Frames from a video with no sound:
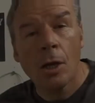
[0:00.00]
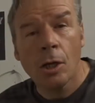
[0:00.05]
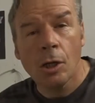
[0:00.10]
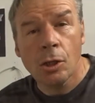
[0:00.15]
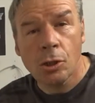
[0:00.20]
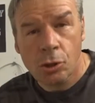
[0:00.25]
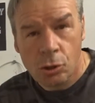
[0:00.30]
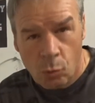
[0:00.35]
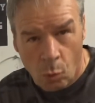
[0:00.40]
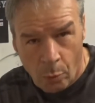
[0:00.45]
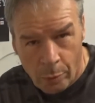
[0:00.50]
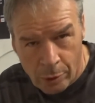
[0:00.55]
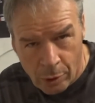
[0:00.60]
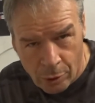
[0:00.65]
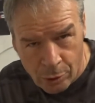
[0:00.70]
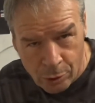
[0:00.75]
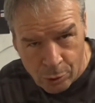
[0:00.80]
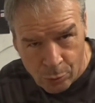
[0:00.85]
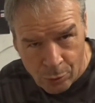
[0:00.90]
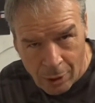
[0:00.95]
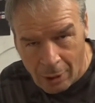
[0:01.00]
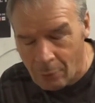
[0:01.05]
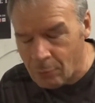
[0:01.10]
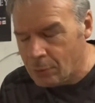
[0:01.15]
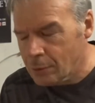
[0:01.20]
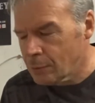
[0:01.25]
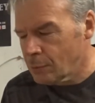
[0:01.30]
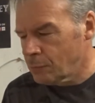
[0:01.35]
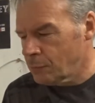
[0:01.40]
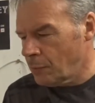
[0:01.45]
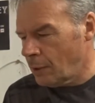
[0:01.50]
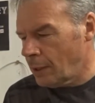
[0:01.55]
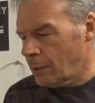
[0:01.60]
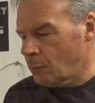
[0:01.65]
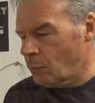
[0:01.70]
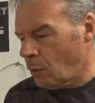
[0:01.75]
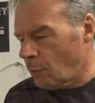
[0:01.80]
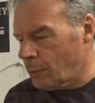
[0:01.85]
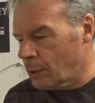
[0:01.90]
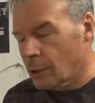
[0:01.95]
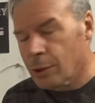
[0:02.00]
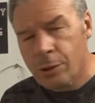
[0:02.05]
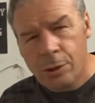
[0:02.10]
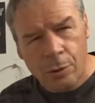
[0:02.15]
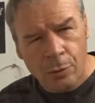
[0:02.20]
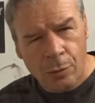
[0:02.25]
So what we're going to do now? Right, what we're going to do